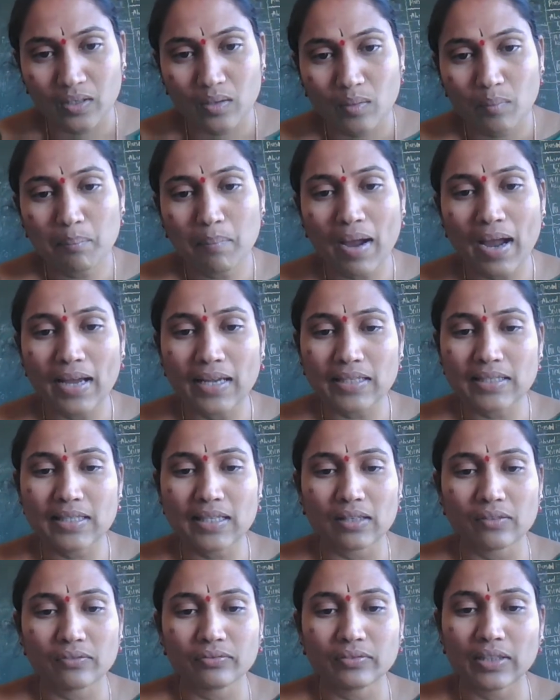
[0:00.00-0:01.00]

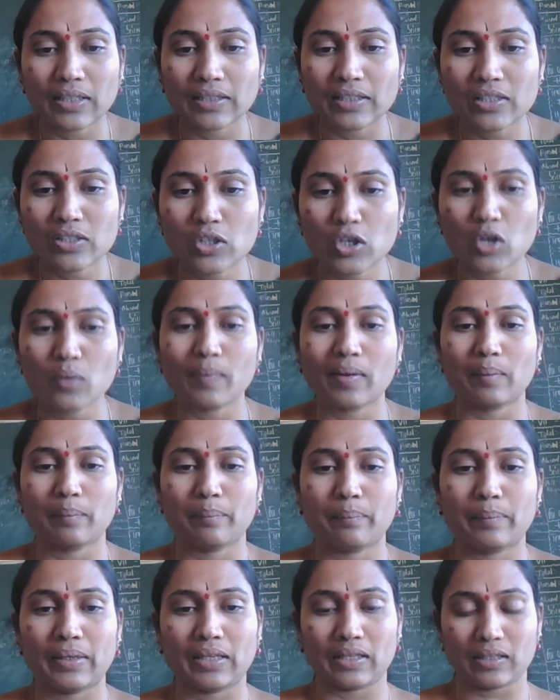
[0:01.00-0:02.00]
Myself, that is human
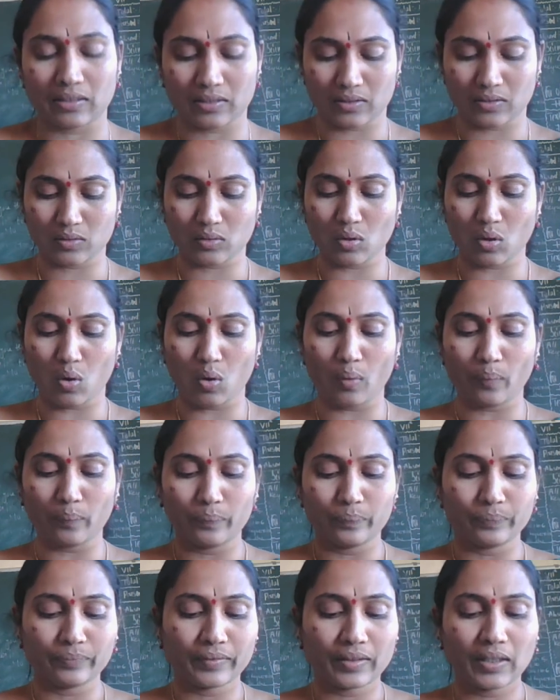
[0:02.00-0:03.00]
beings. So,
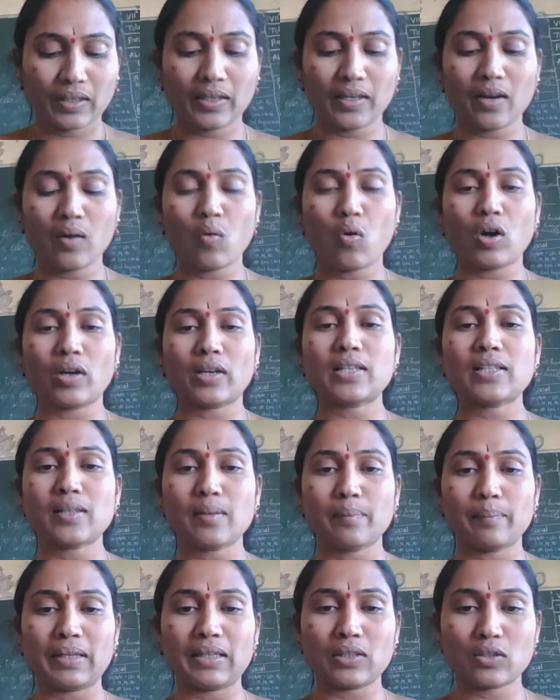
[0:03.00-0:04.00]
here what is the
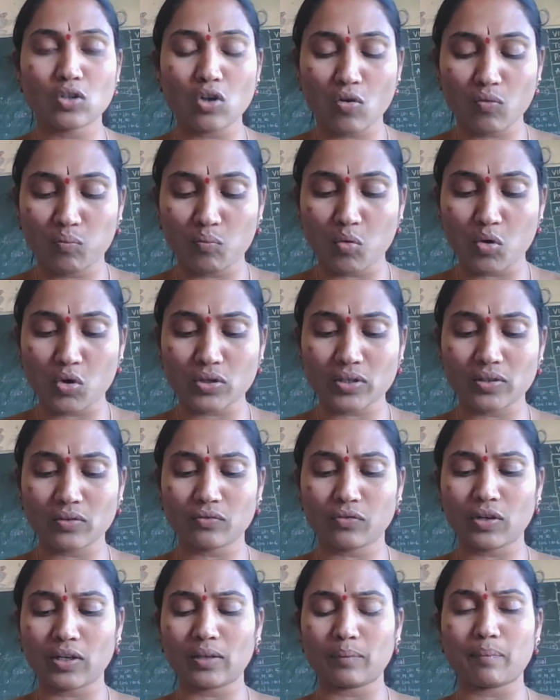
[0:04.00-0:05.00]
means of motion
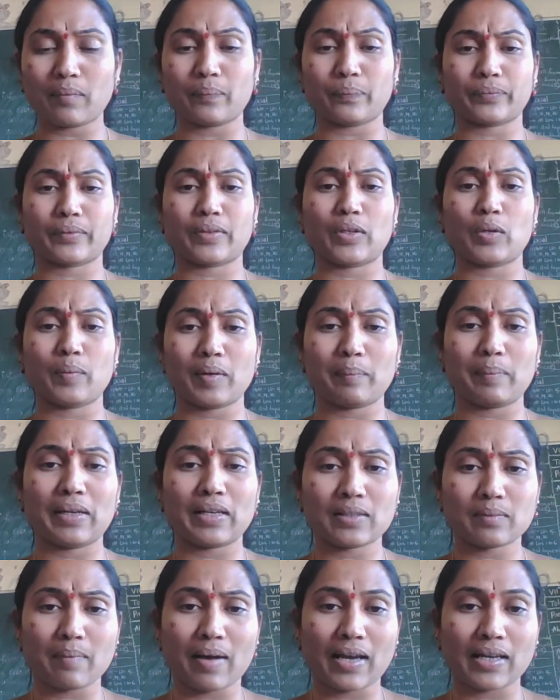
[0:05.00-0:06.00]
for human
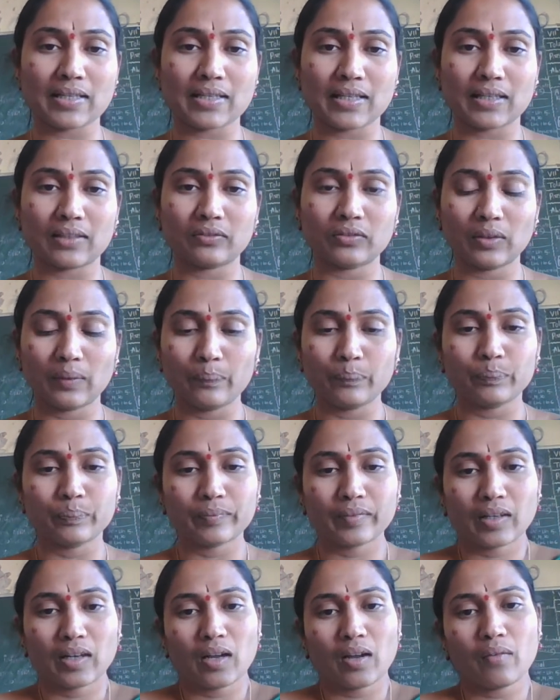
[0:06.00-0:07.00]
beings? Myself.
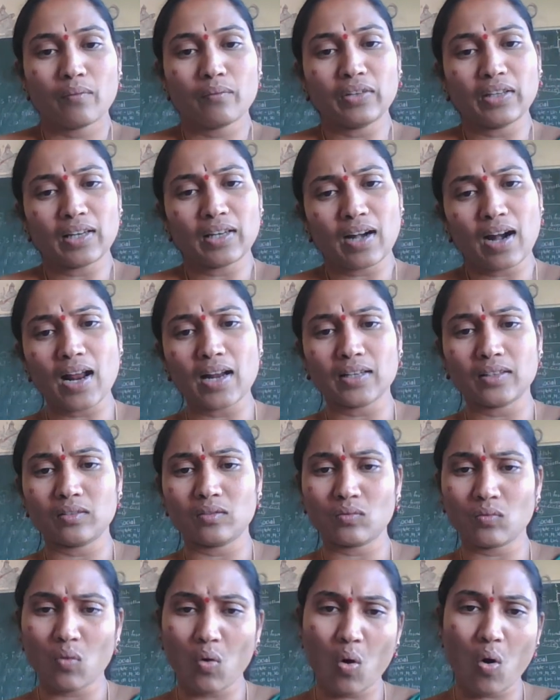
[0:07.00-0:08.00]
We
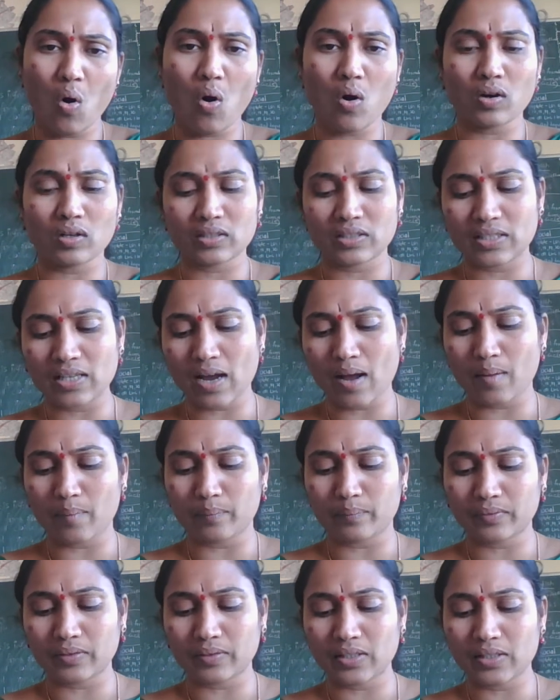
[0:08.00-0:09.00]
run, walk, jump,
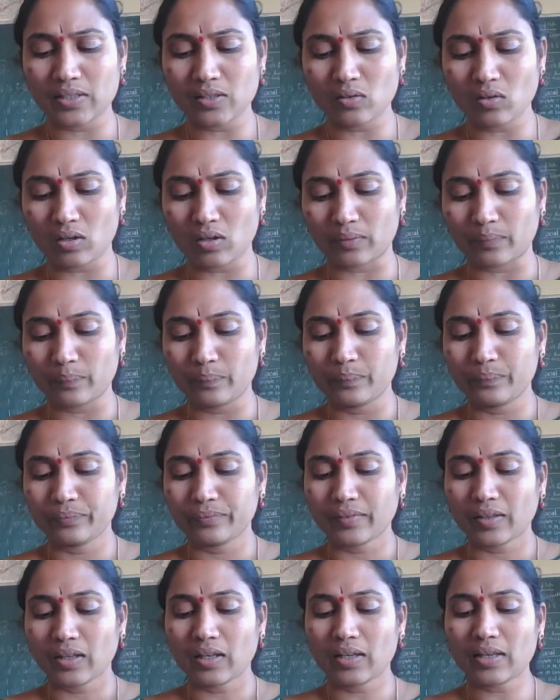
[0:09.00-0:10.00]
is it not?
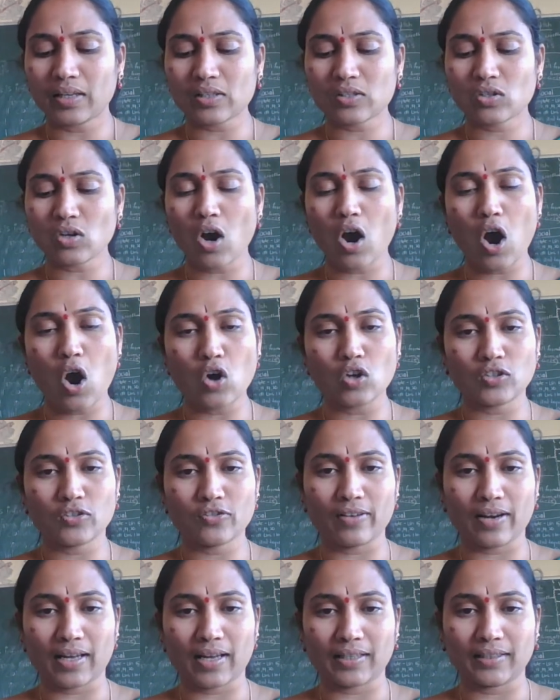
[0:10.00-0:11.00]
Next,
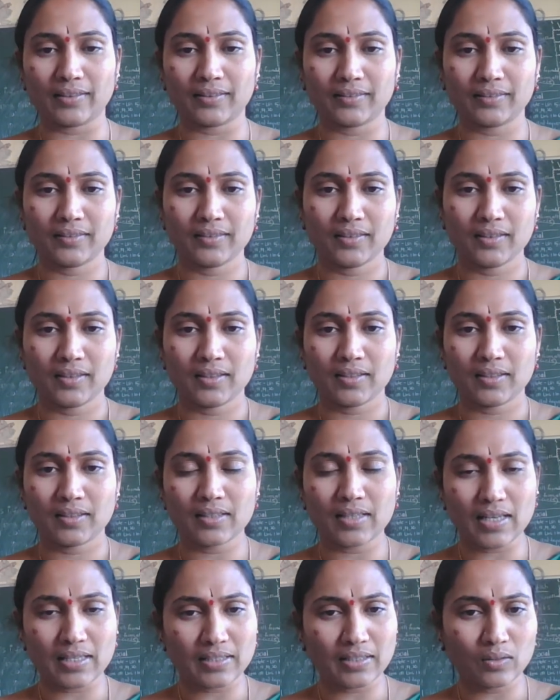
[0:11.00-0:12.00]
housefly.
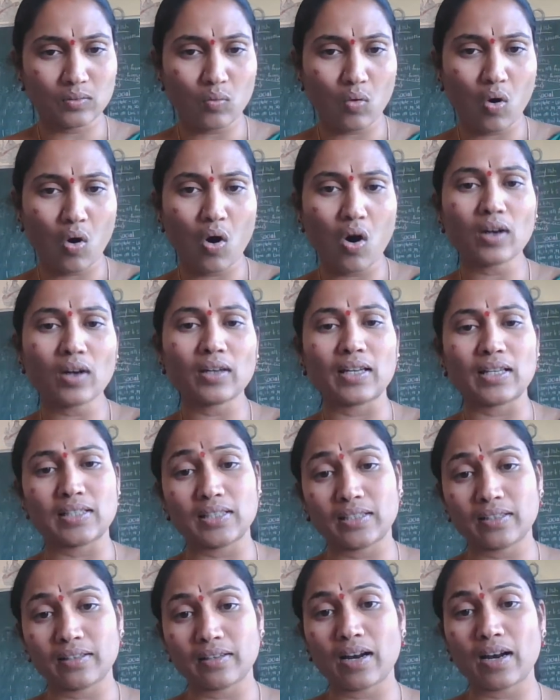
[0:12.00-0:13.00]
Does it walk? Does it
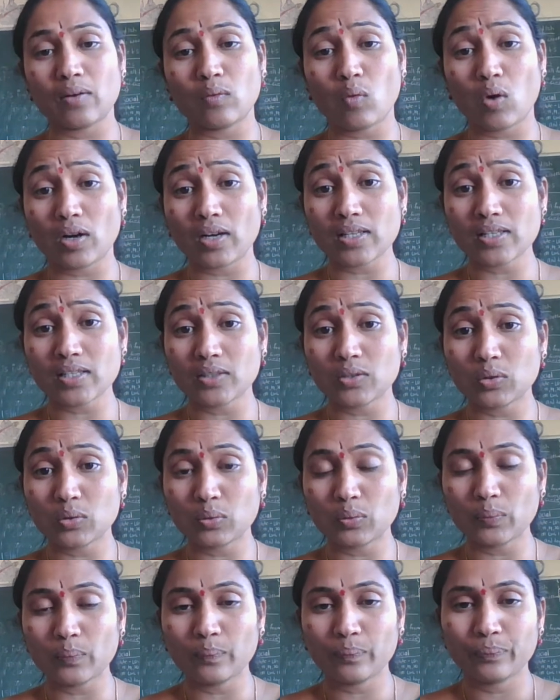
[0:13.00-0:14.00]
run? What does it do?
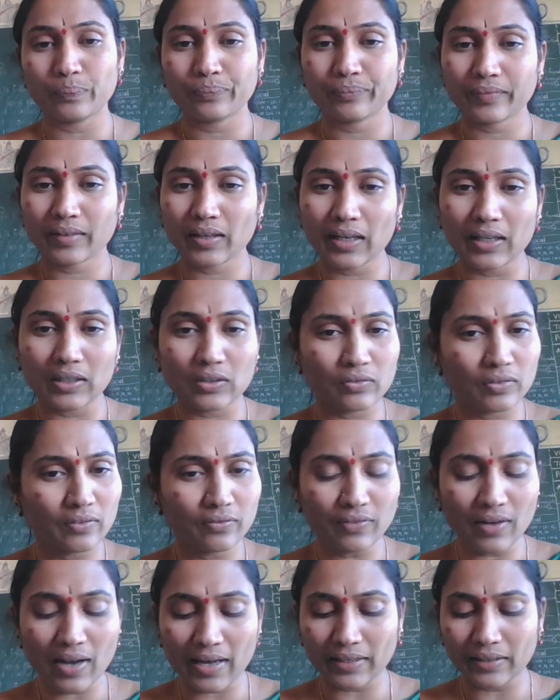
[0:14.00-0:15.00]
It will
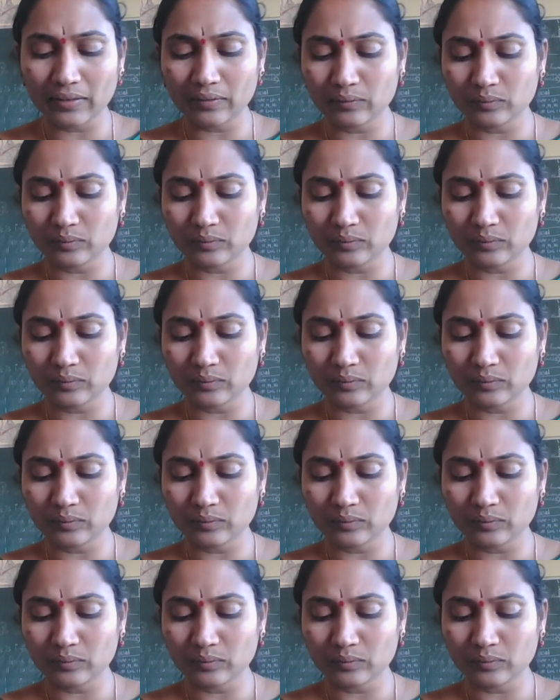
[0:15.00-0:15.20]
fly.